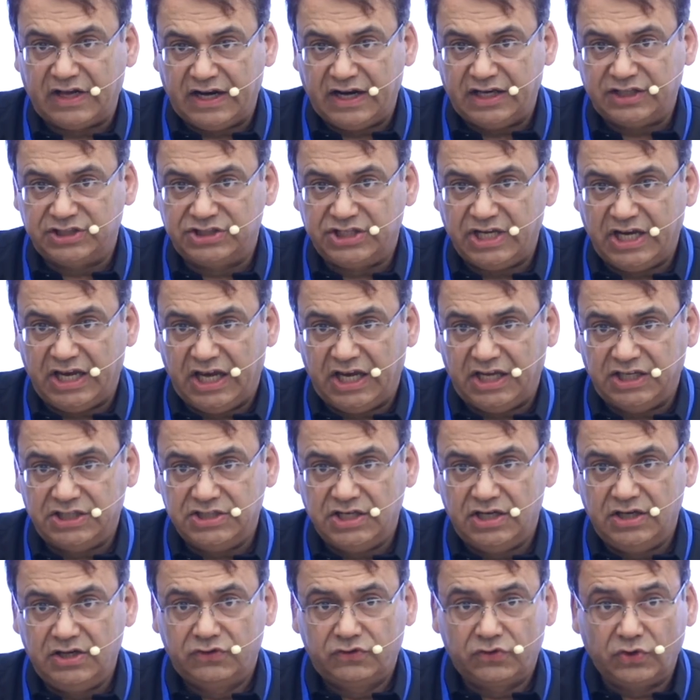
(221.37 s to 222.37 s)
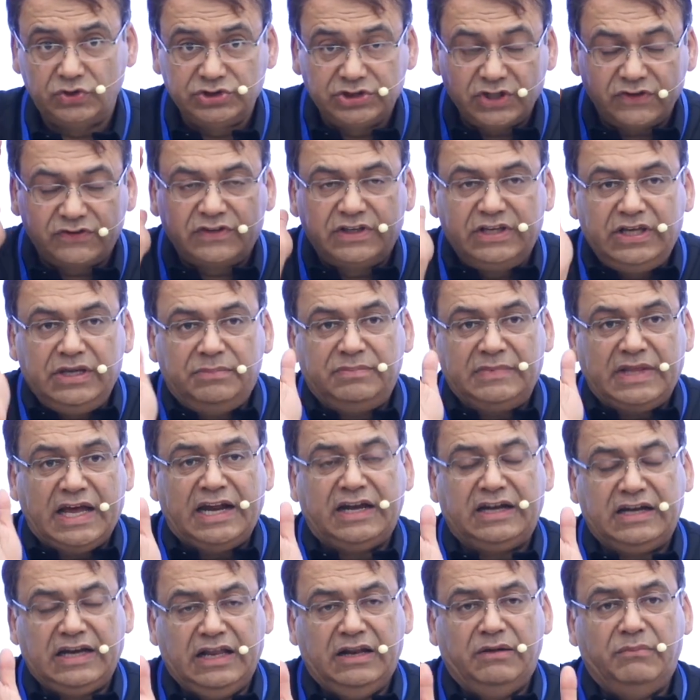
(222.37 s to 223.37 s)
gonna change. So just keep
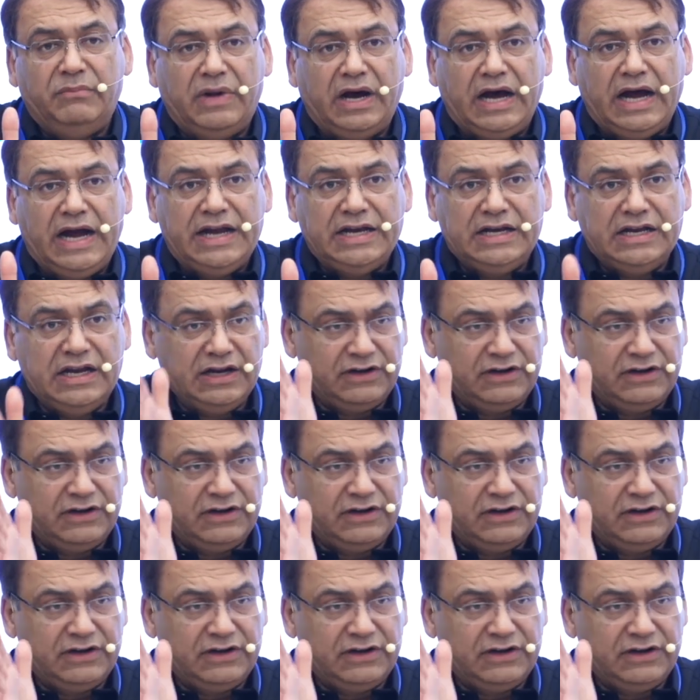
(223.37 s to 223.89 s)
that in mind.